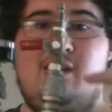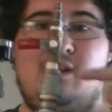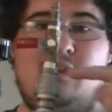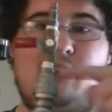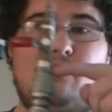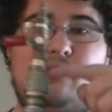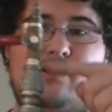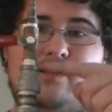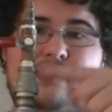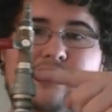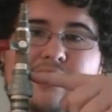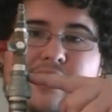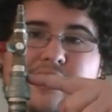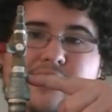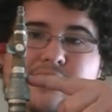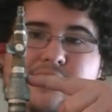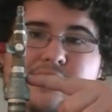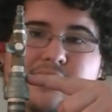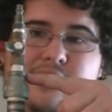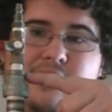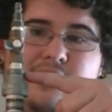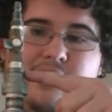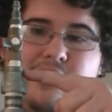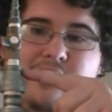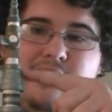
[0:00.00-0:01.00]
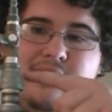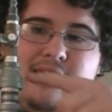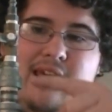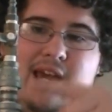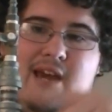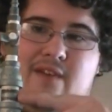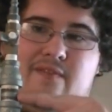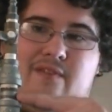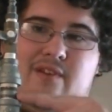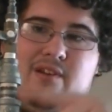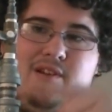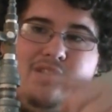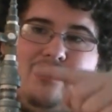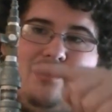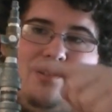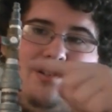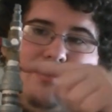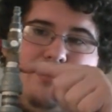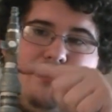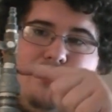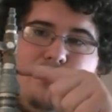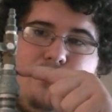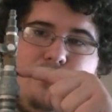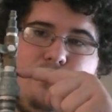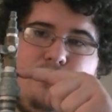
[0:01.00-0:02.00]
Anyways, that's 1/2 inch to
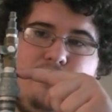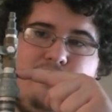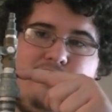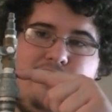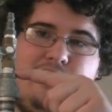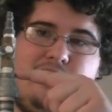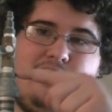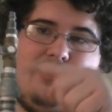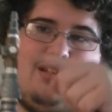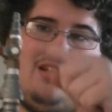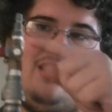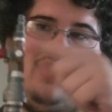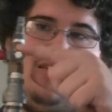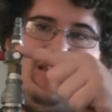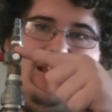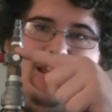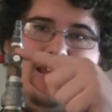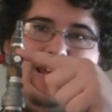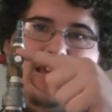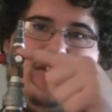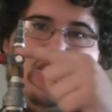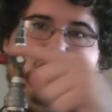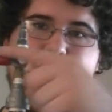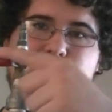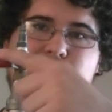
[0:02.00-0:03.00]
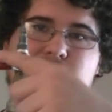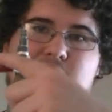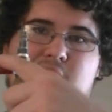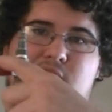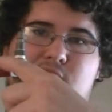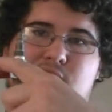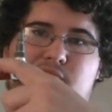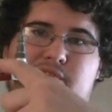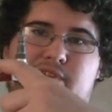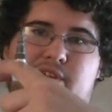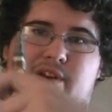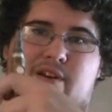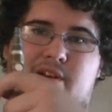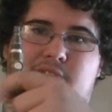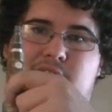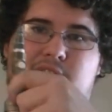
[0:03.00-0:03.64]
1/4 inch air valve